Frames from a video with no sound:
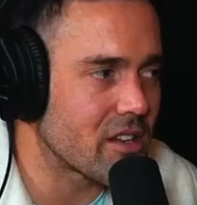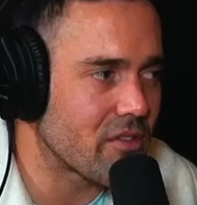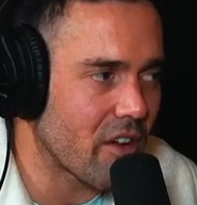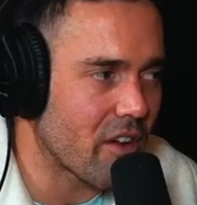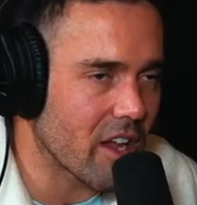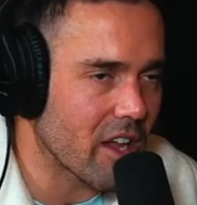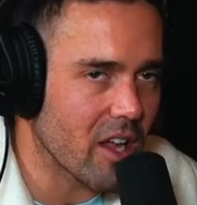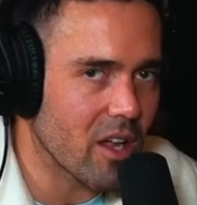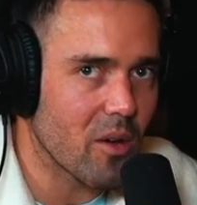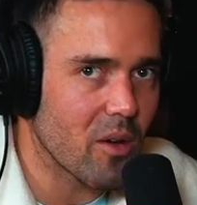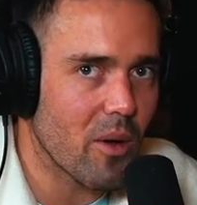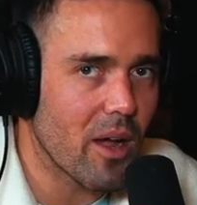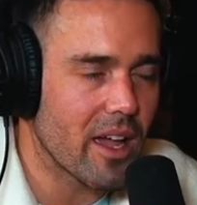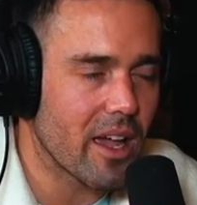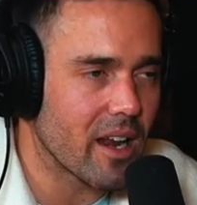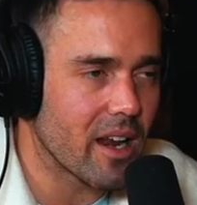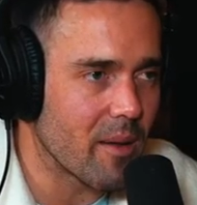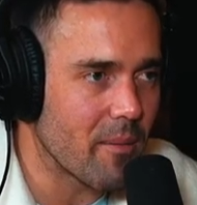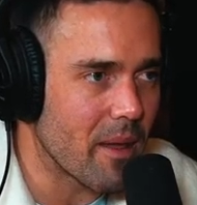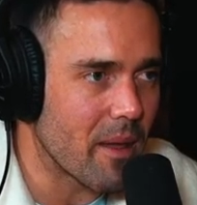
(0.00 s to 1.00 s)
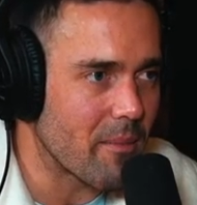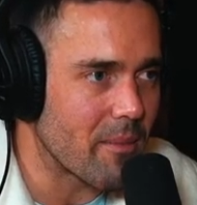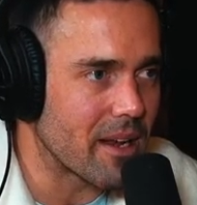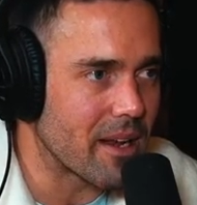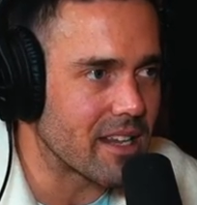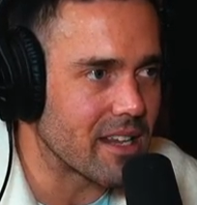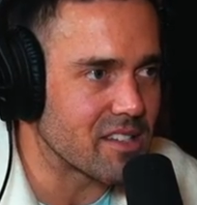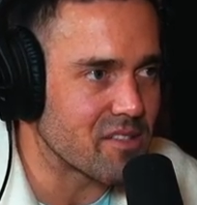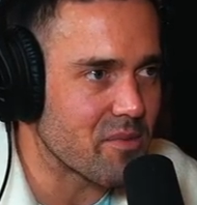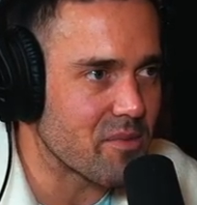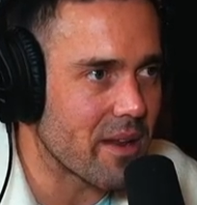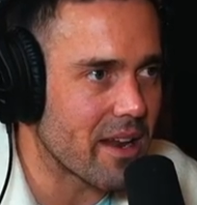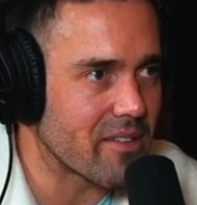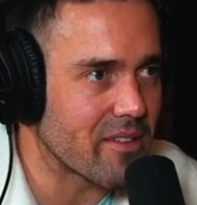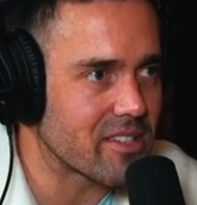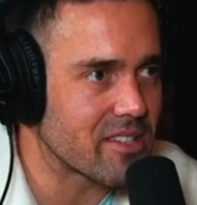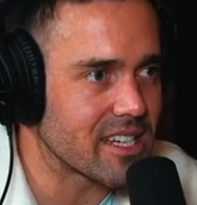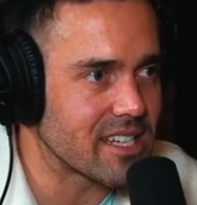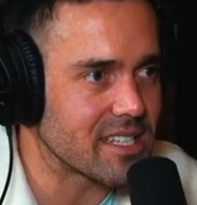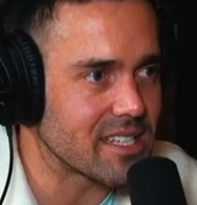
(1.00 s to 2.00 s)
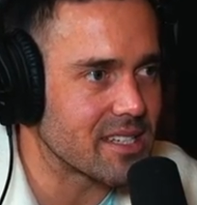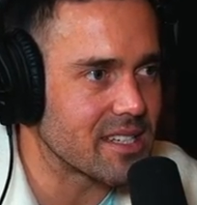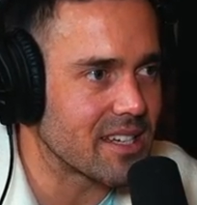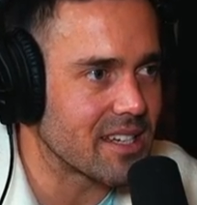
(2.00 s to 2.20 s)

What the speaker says: if I go away and I make millions from NFTs?